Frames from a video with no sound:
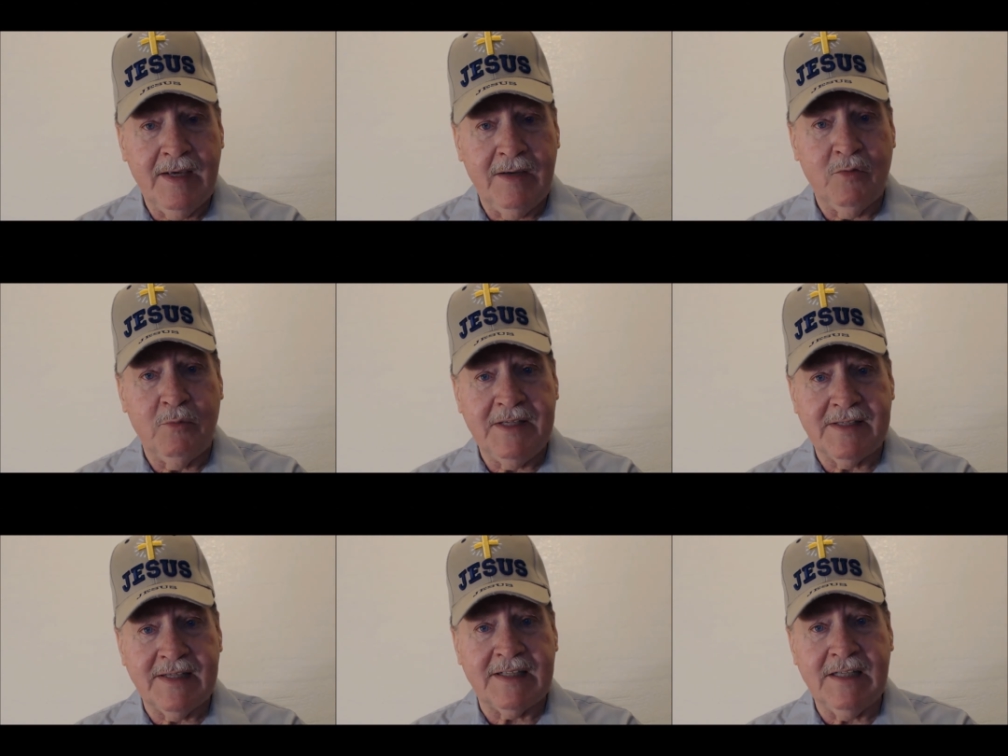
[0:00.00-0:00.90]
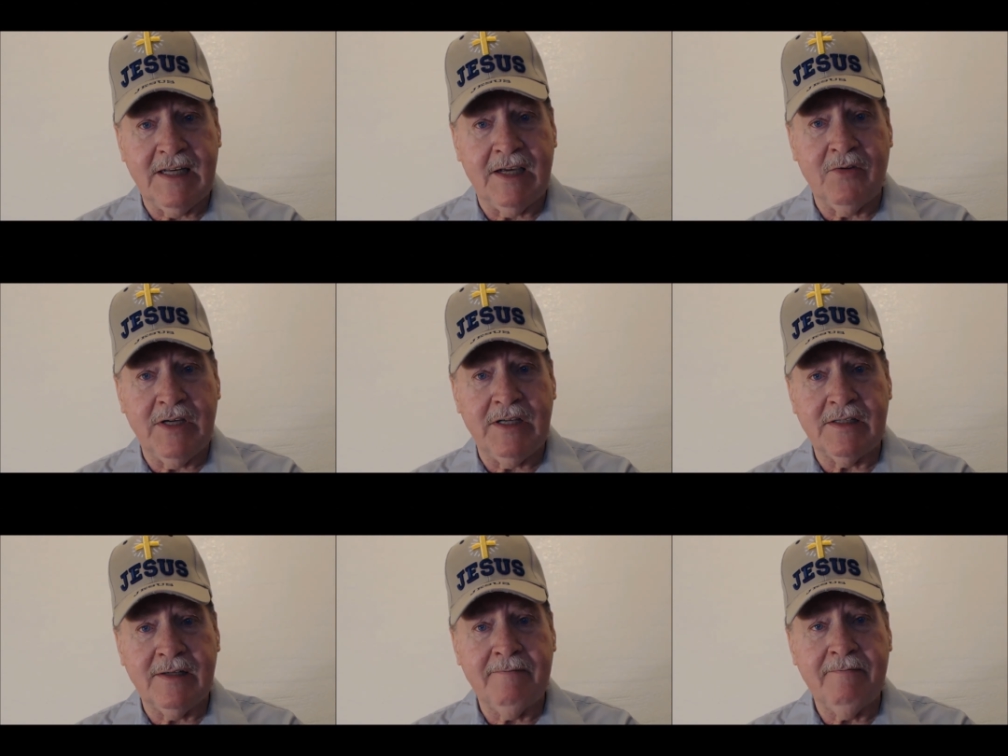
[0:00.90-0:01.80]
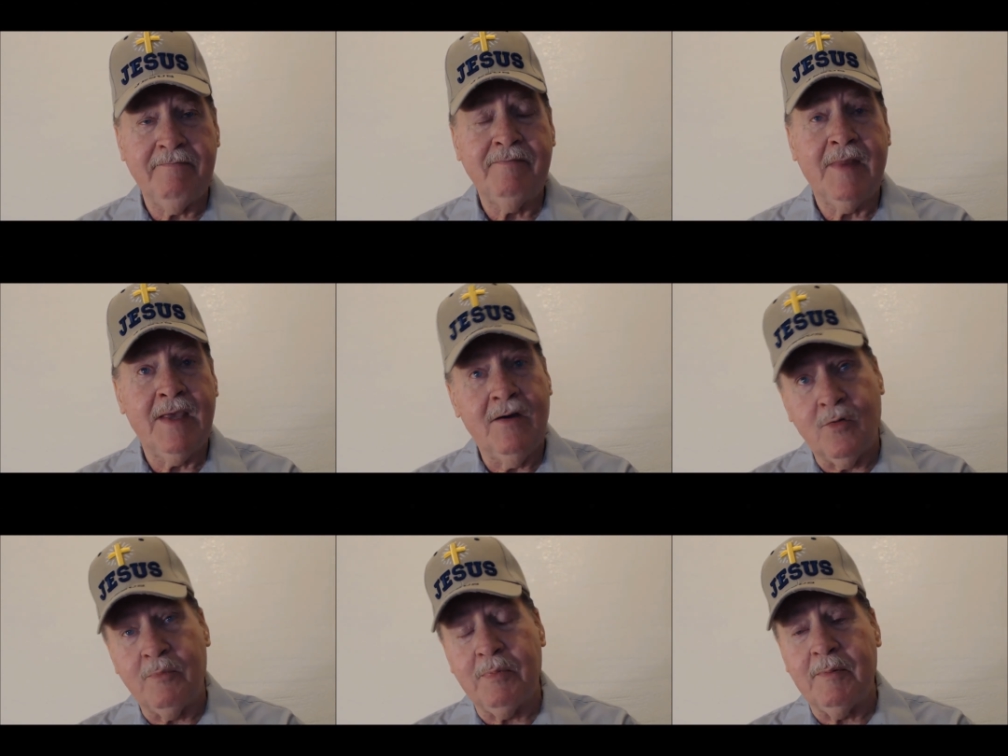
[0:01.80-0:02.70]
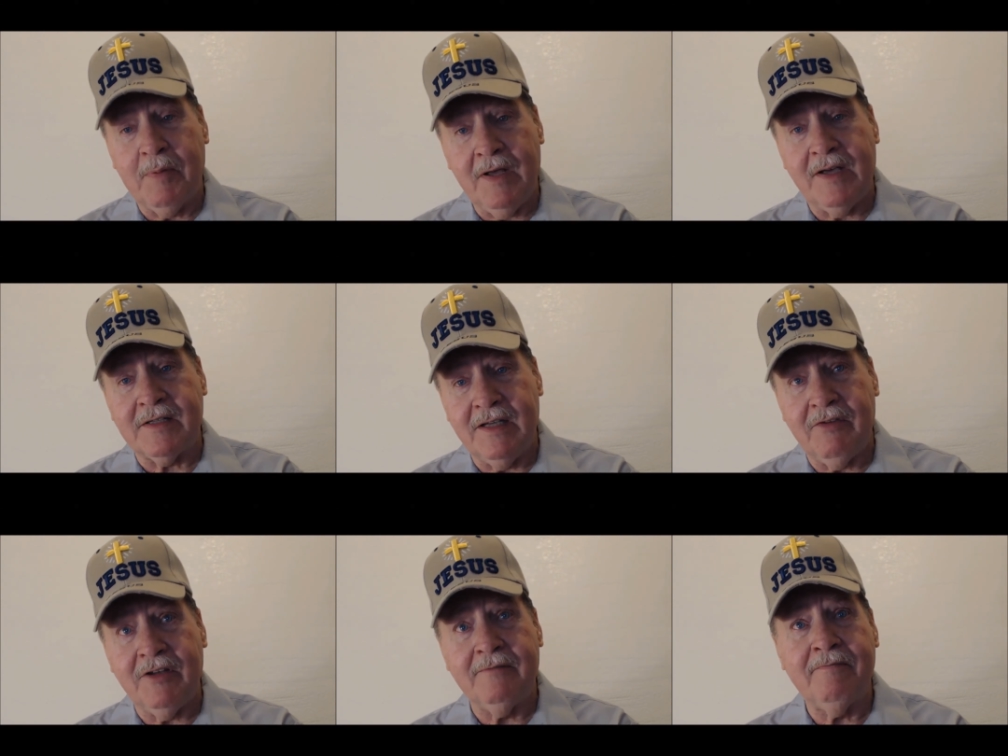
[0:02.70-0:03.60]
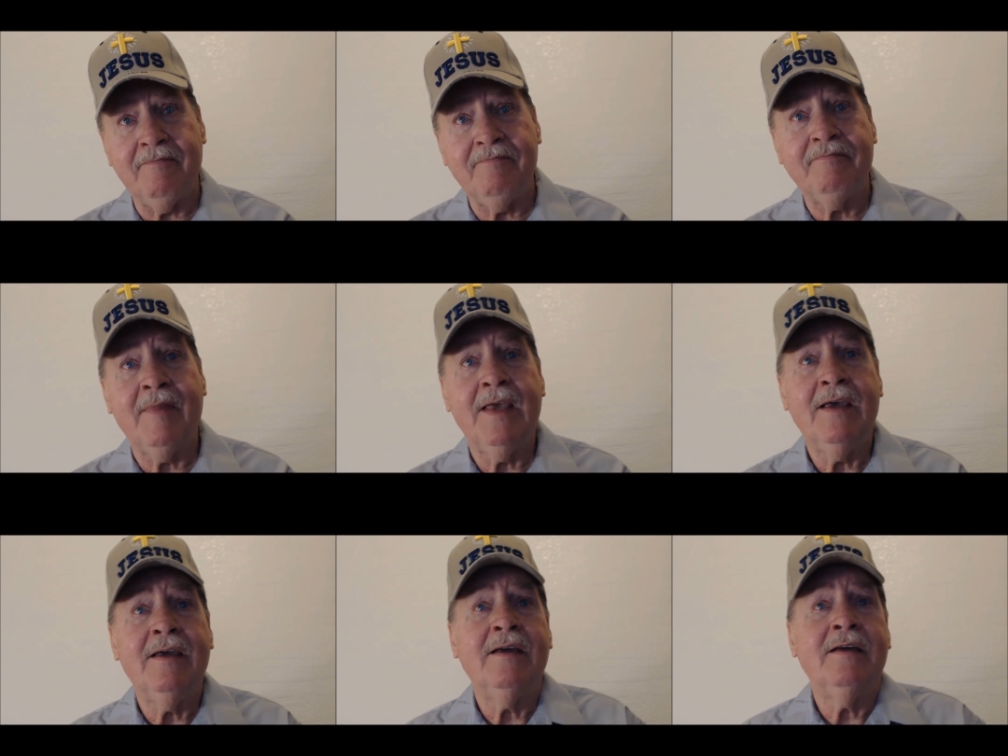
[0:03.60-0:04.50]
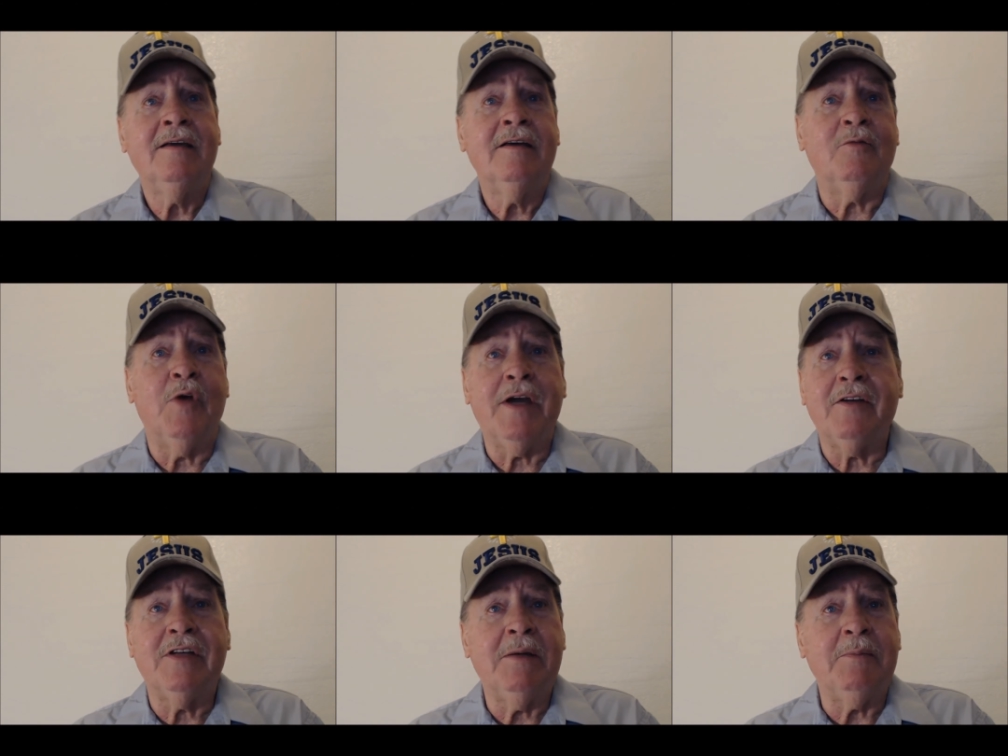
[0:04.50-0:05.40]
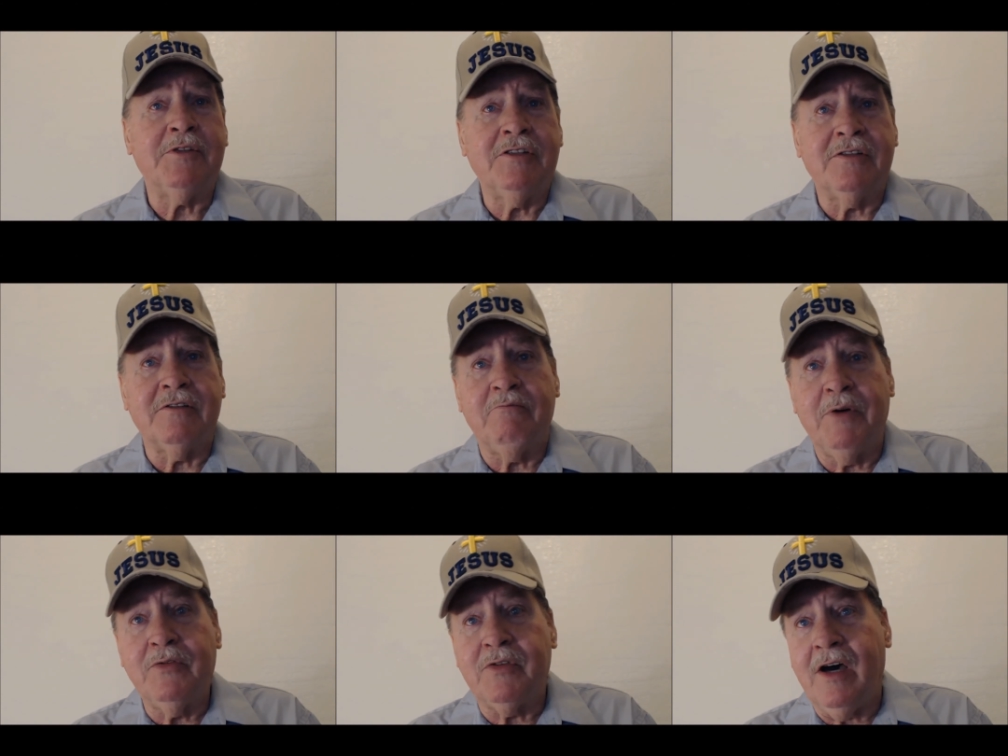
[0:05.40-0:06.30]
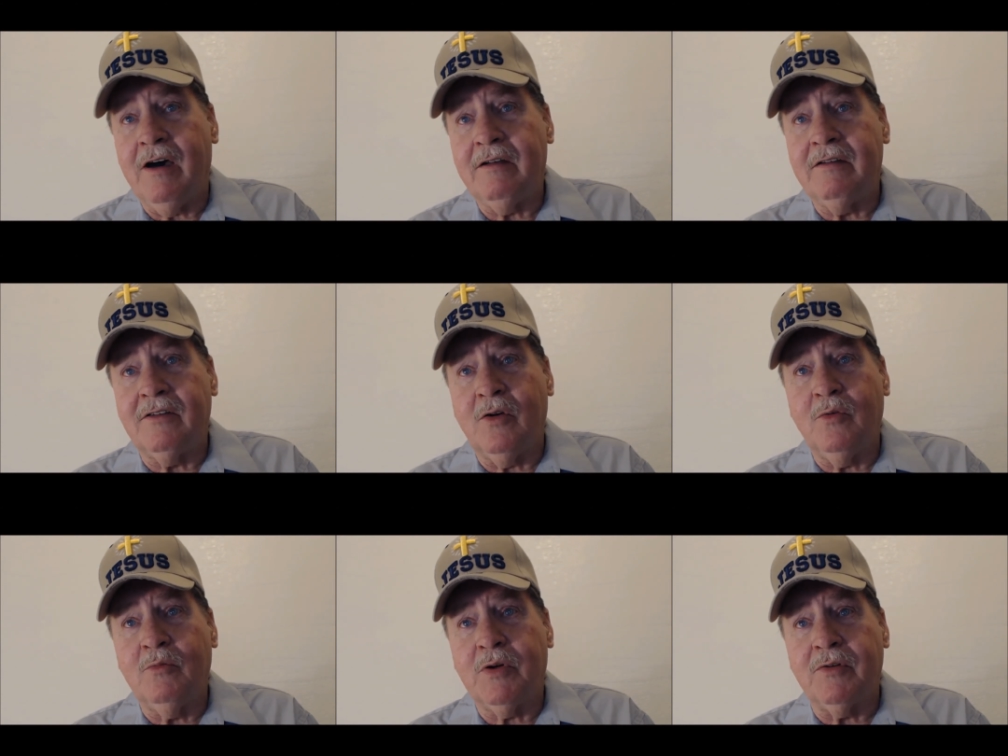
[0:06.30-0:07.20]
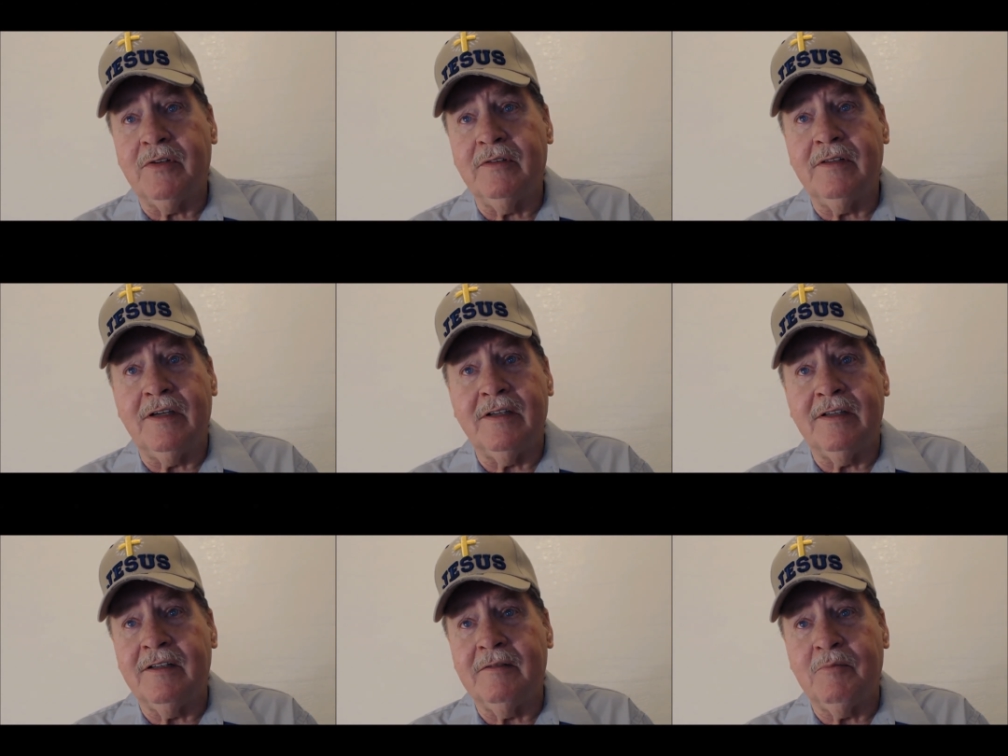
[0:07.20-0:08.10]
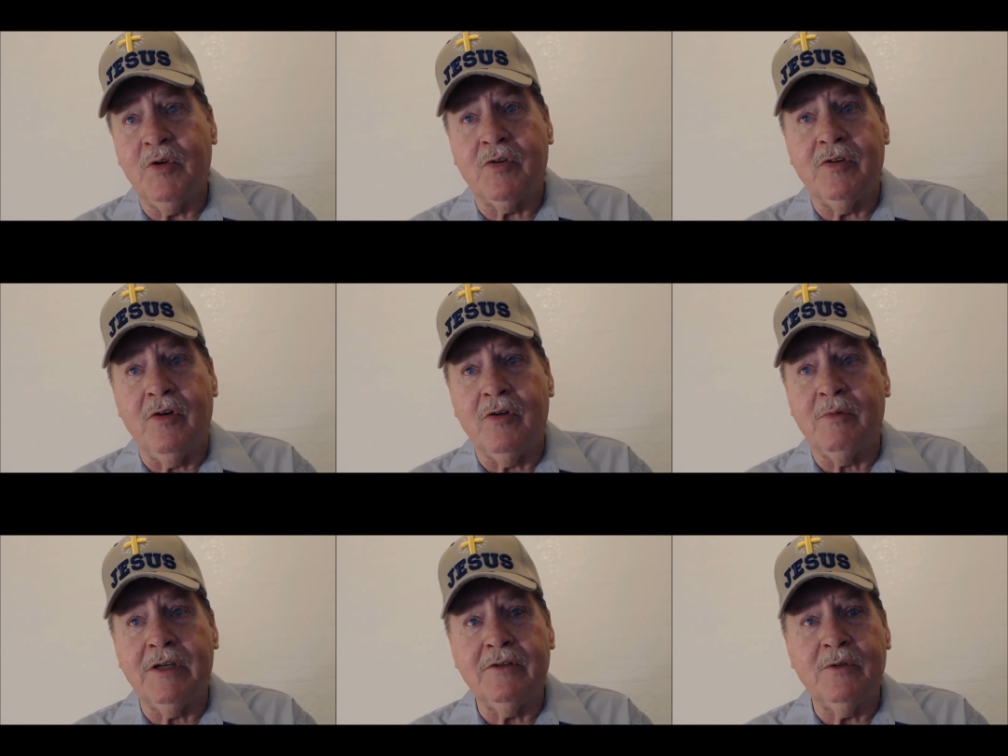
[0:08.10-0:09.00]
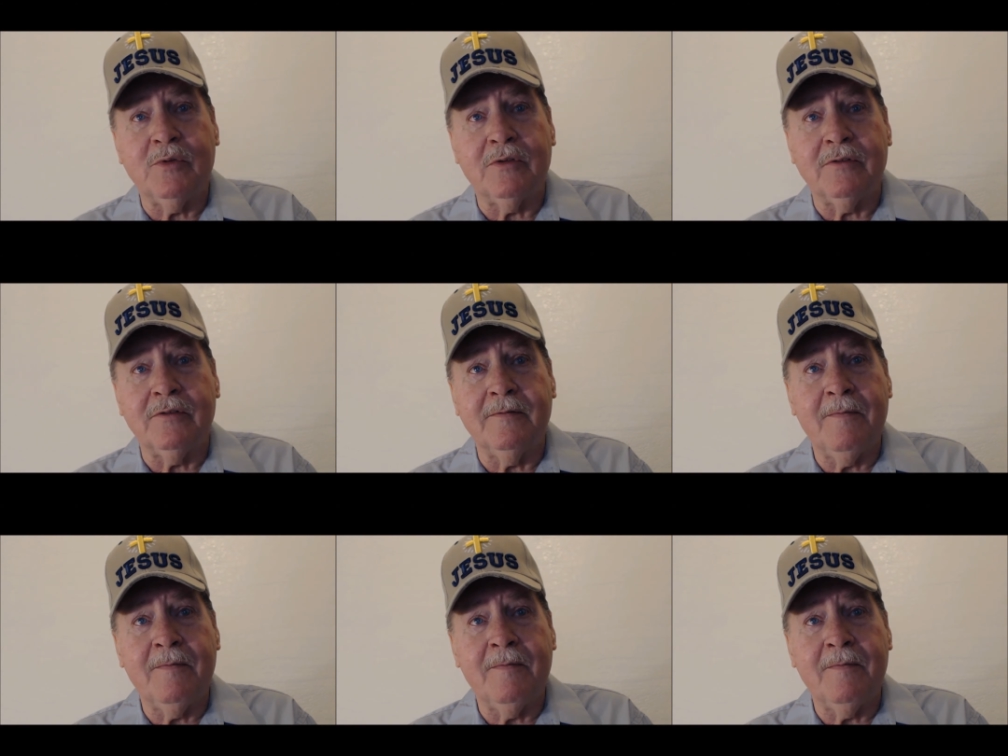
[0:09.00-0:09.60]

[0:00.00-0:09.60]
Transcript: it will be 60 degrees or plus even. Record temperatures of both hot and cold broken uh, broken all around the world.